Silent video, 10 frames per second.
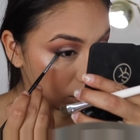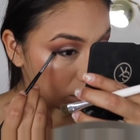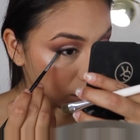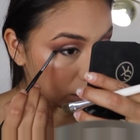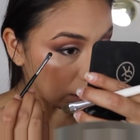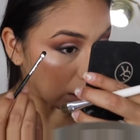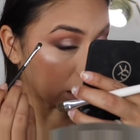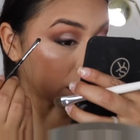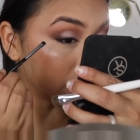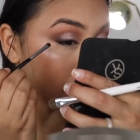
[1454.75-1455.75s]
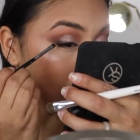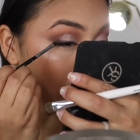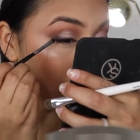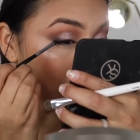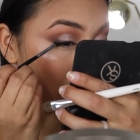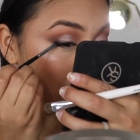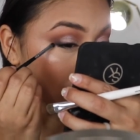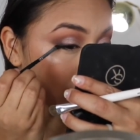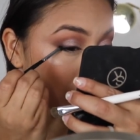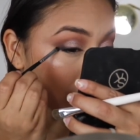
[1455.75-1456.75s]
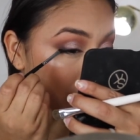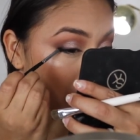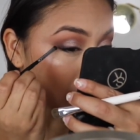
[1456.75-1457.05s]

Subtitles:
and then kind of pull it out.